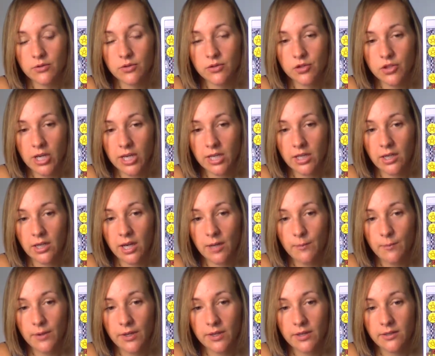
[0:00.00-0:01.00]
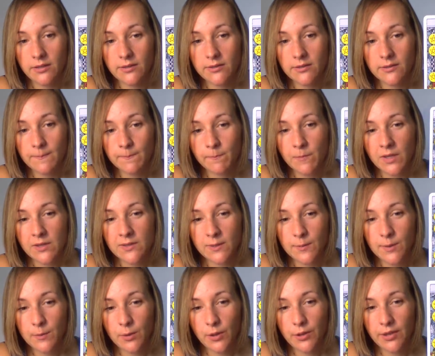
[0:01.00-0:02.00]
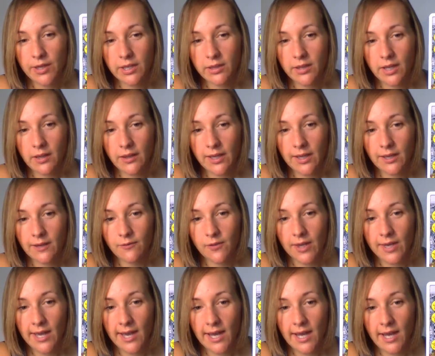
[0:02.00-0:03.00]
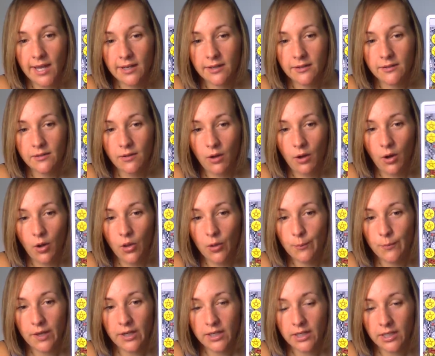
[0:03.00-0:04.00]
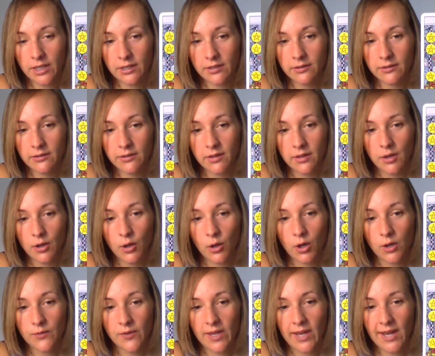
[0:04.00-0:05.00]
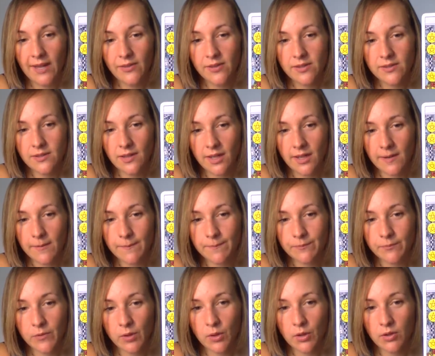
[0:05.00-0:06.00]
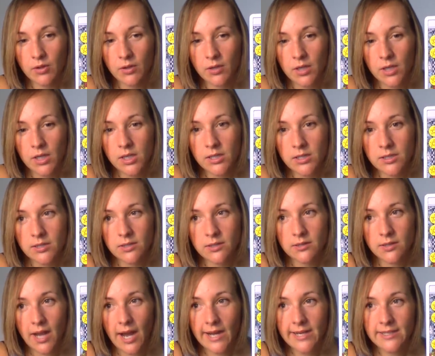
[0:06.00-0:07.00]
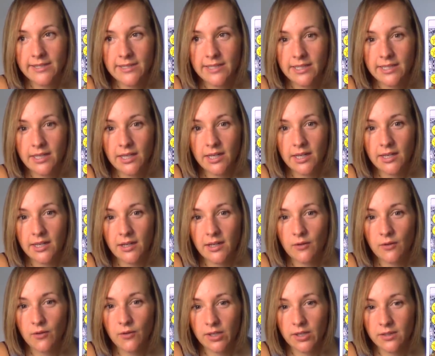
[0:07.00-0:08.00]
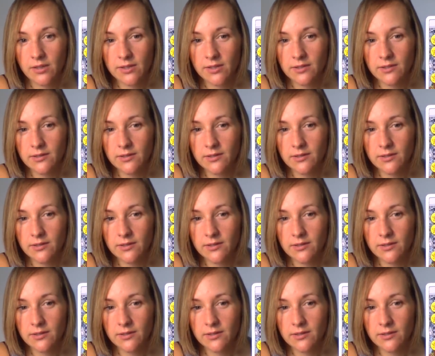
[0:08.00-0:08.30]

shaken up. And some people think that like if they had all the money, or if they had this like idea of like this